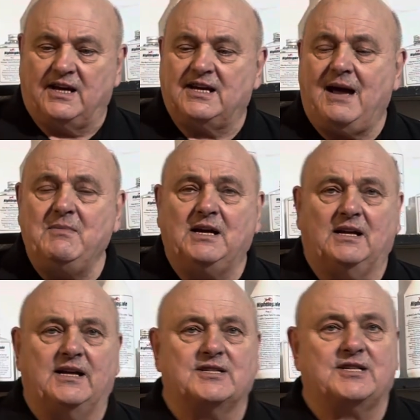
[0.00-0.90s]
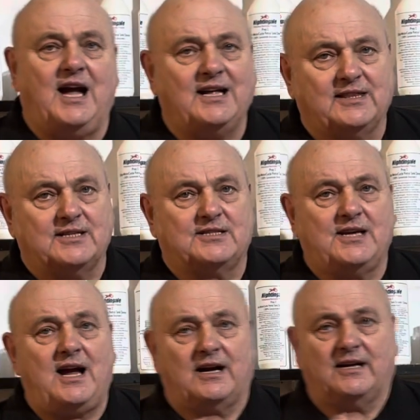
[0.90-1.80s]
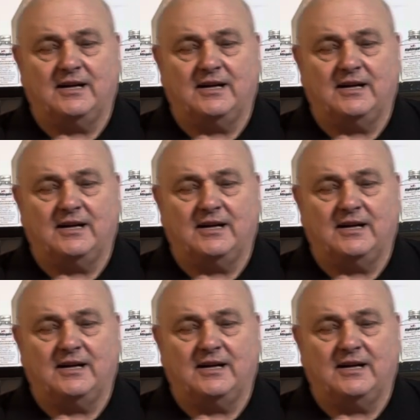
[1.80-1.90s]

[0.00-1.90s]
chemical inside the tank,